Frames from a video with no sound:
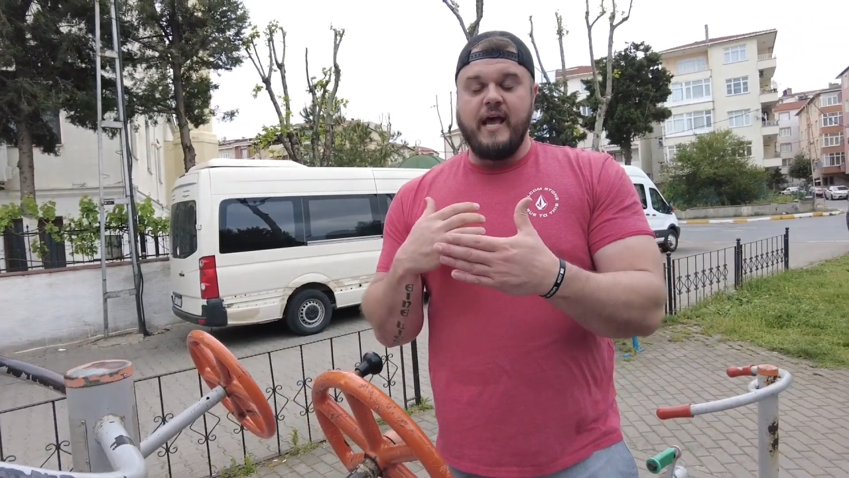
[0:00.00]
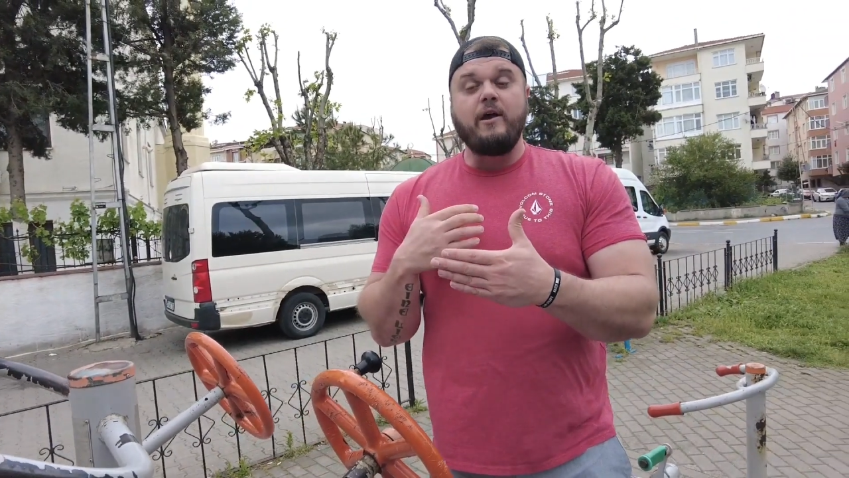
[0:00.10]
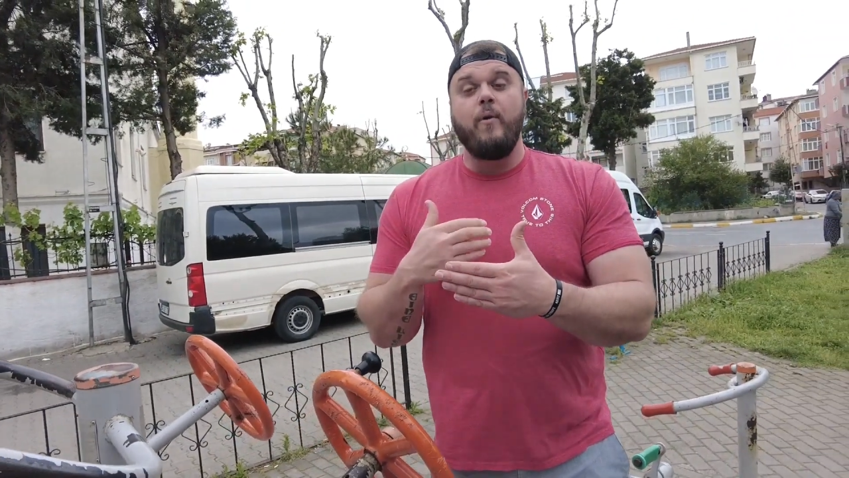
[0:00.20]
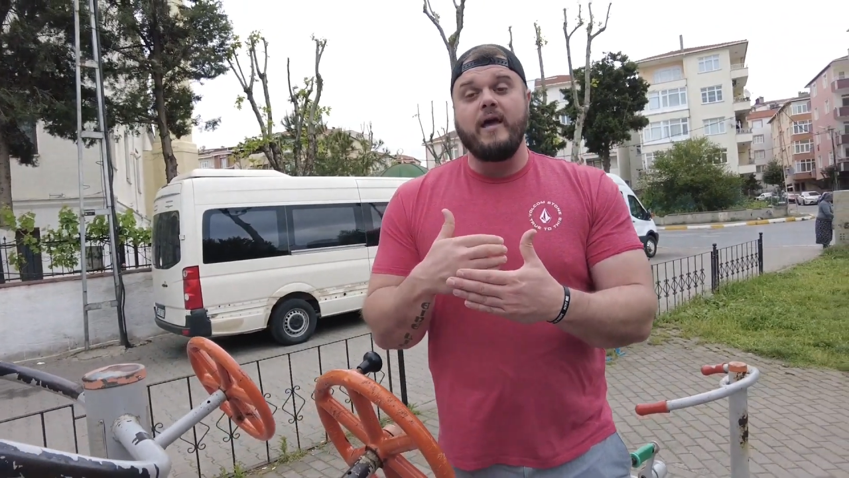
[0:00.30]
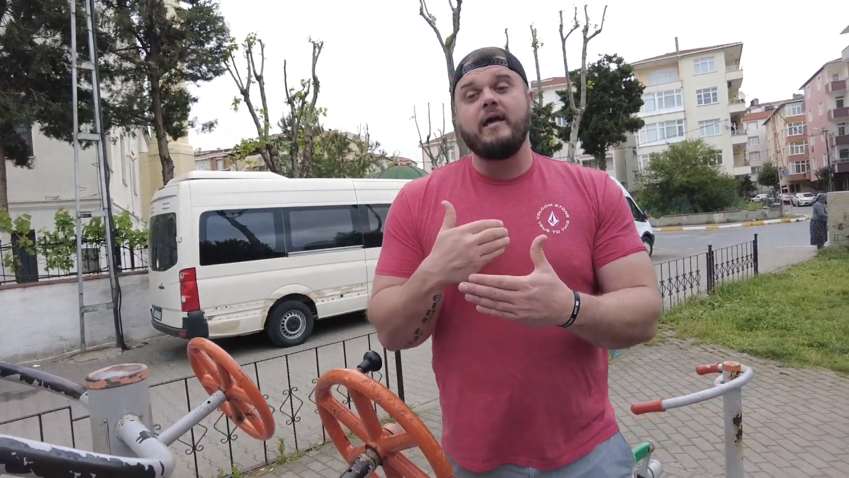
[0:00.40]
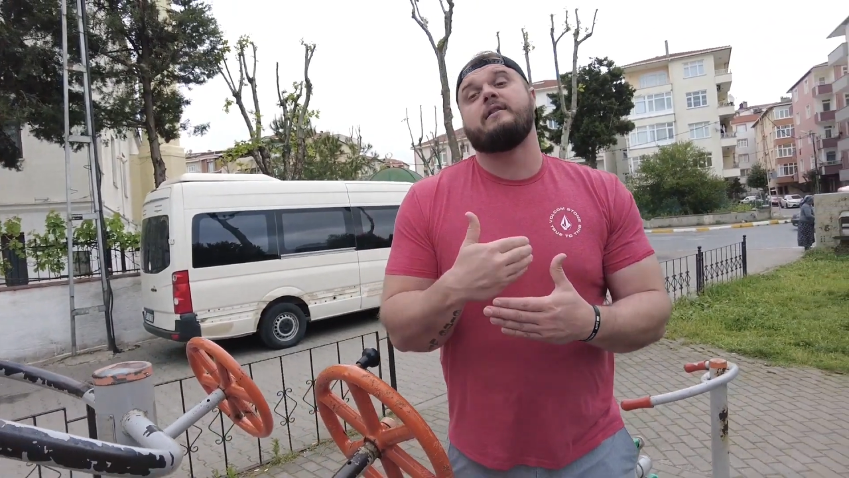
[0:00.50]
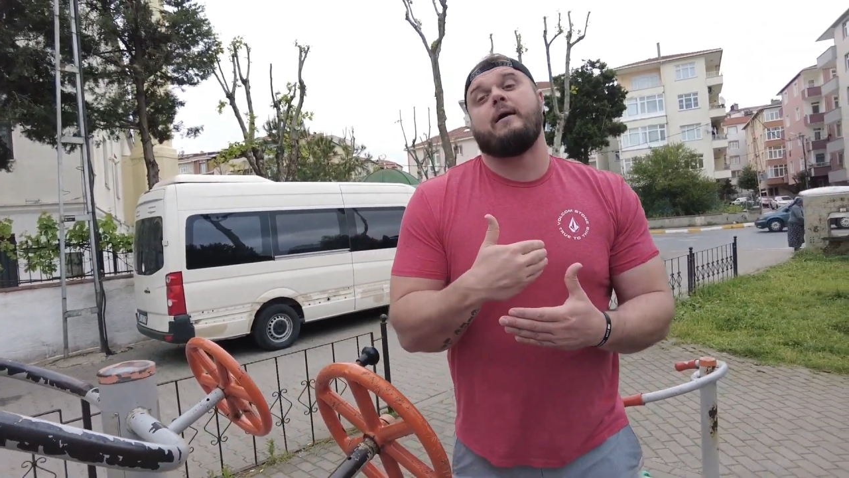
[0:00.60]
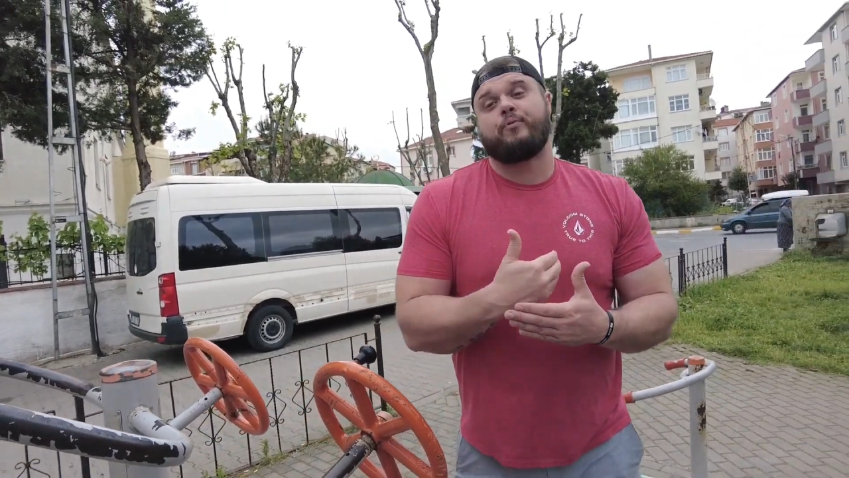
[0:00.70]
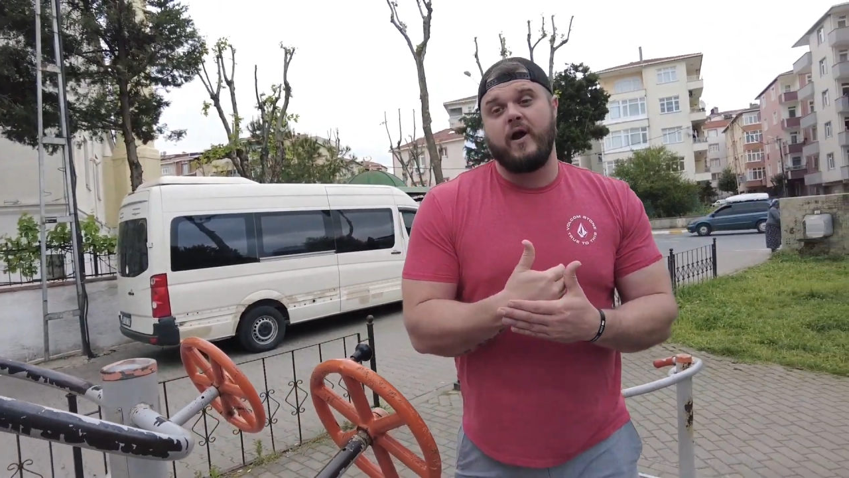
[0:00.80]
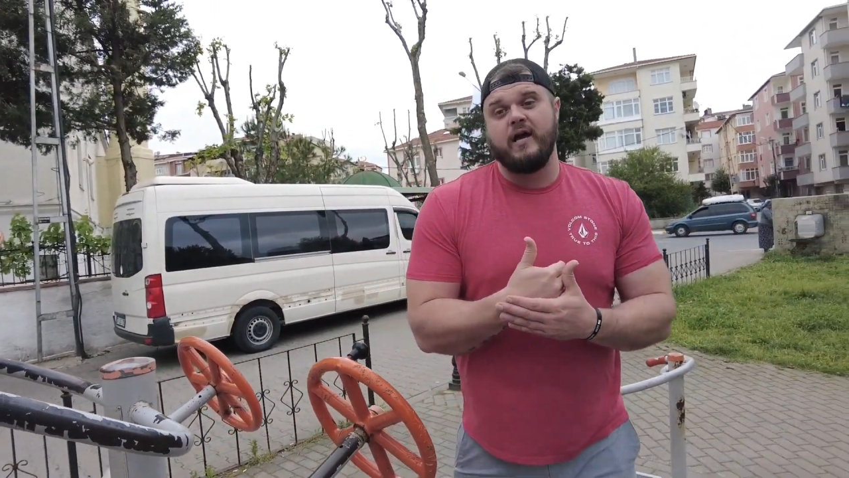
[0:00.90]
segueing into
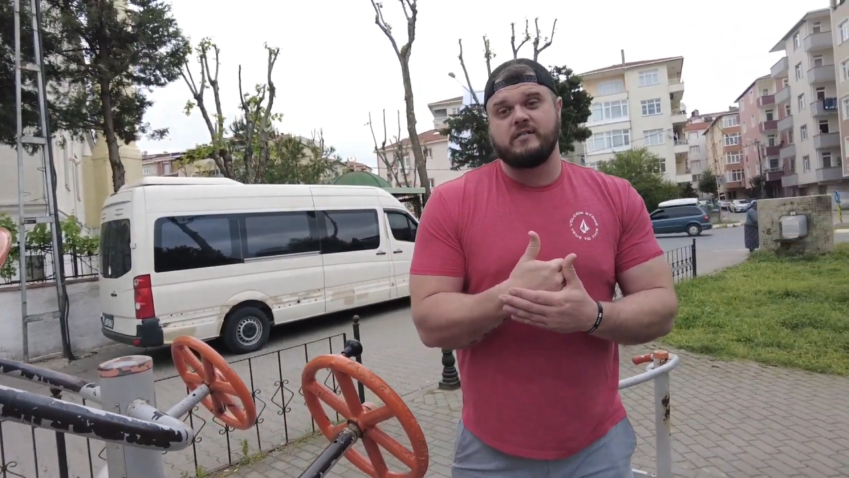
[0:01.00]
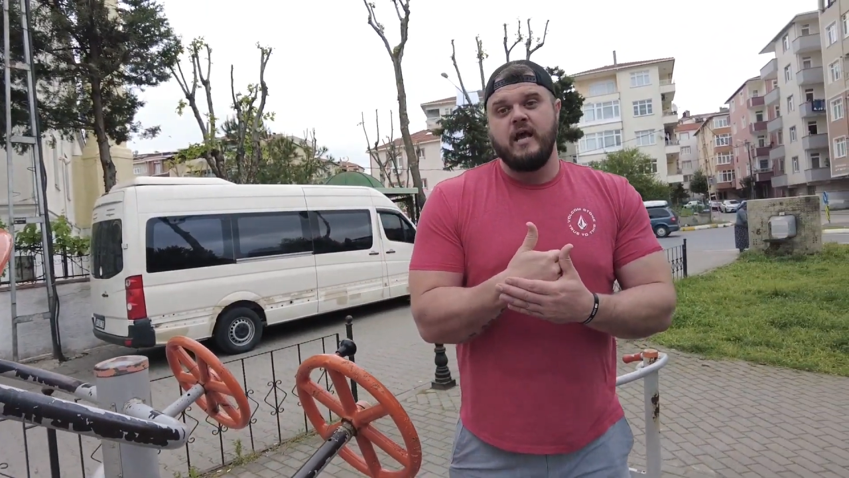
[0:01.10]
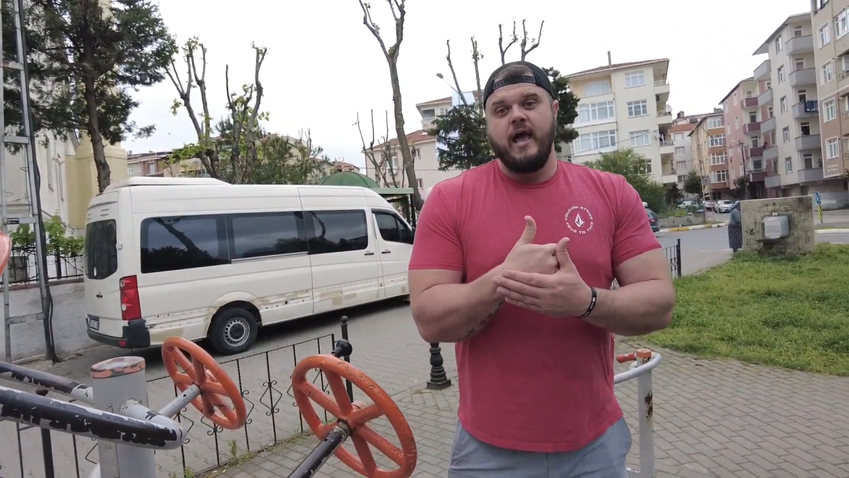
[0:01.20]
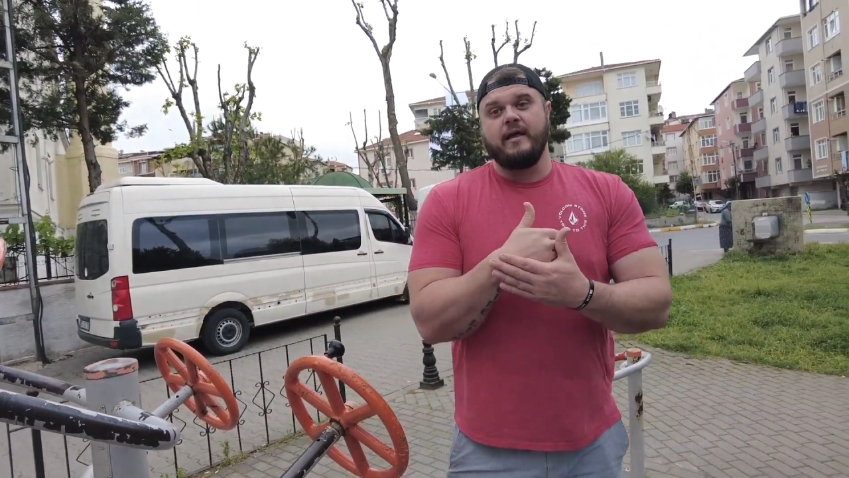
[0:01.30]
that press